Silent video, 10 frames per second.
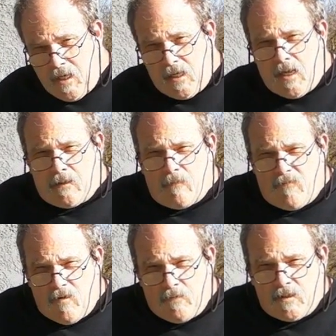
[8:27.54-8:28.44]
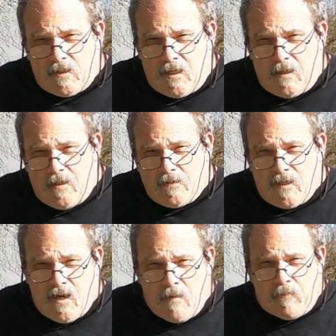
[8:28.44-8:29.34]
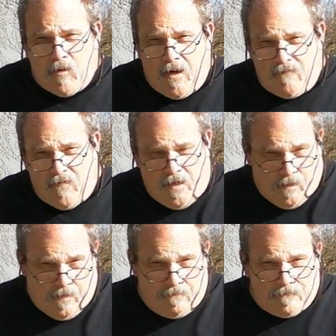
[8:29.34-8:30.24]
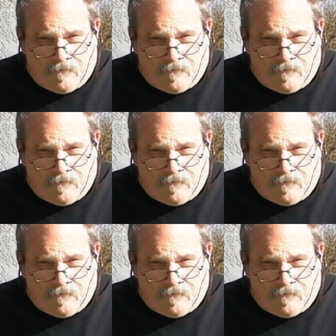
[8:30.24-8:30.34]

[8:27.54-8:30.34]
I got them from decided he's going to upgrade finally.